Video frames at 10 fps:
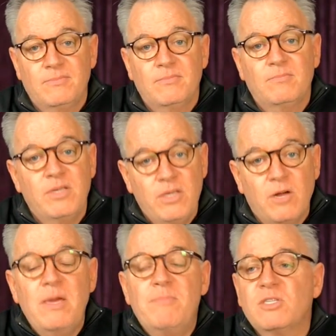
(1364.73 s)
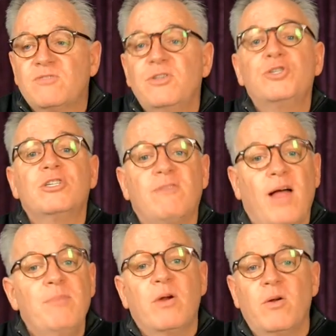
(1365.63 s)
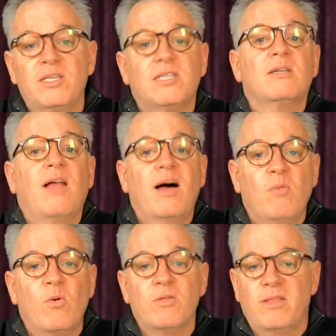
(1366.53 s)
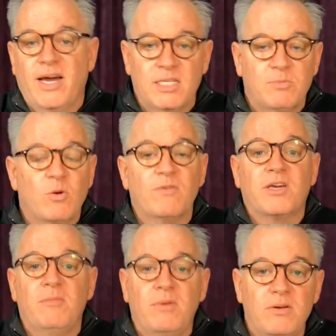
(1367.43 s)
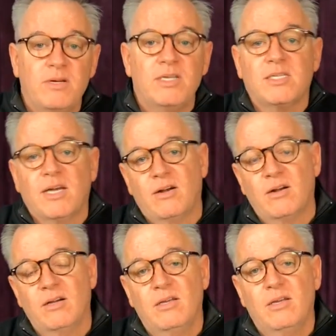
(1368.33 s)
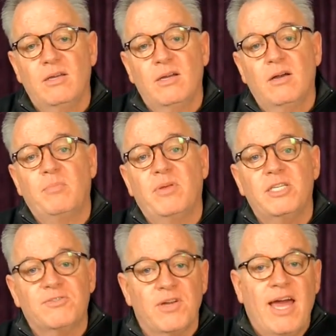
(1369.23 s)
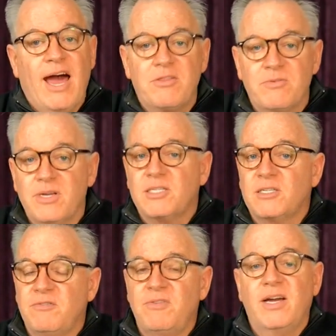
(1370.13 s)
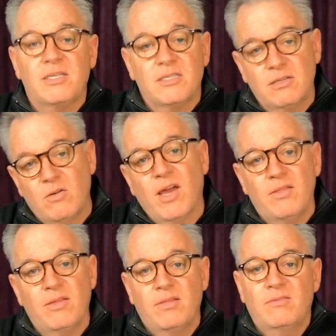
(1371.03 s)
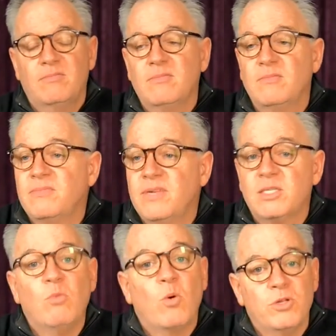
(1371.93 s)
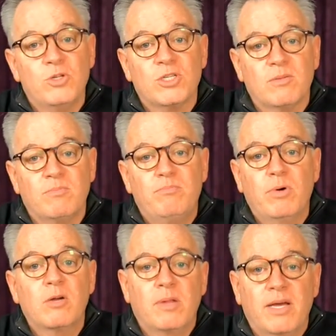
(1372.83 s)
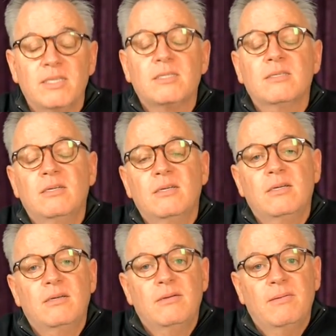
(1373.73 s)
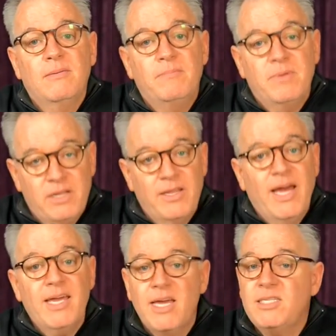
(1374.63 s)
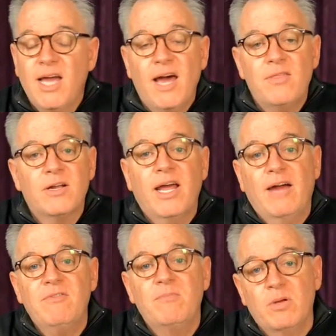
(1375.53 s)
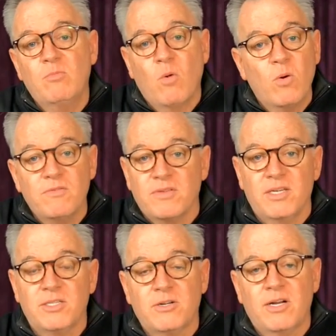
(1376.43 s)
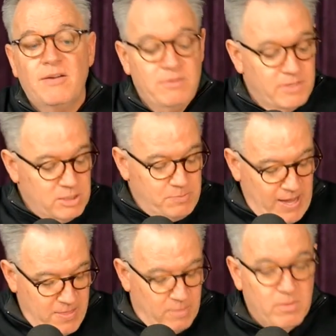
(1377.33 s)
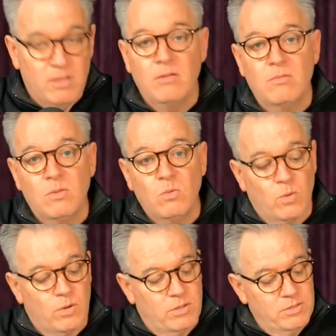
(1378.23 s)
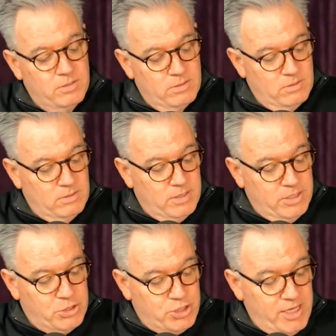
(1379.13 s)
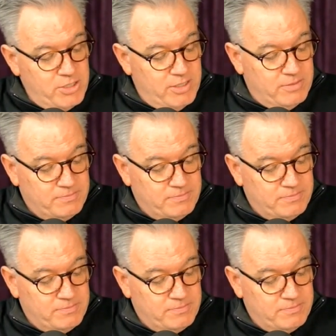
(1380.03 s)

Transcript: But, you know, people's vision of libraries is a lot more than that. It's more of a community center, a place for gatherings and events. And okay, then that's more than just a book place. But in that case, yeah, they're going to have to build more of these. They're going to have to expand them. The world is changing.